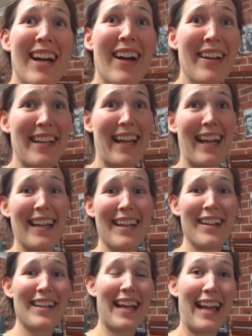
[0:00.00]
Okay,
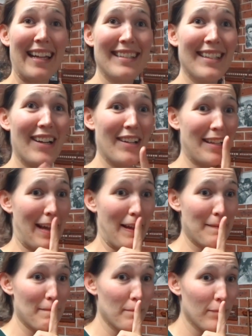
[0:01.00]
okay,
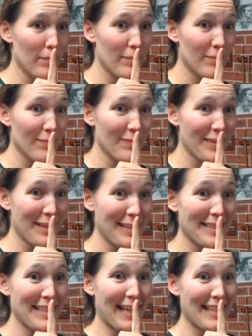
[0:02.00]
okay.
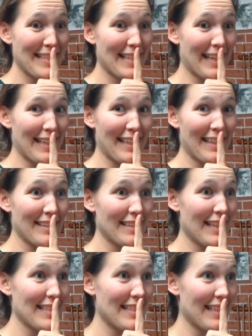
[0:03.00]
Dad's getting it,
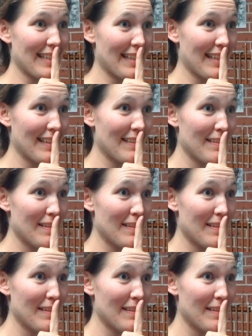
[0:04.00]
Dad's getting it.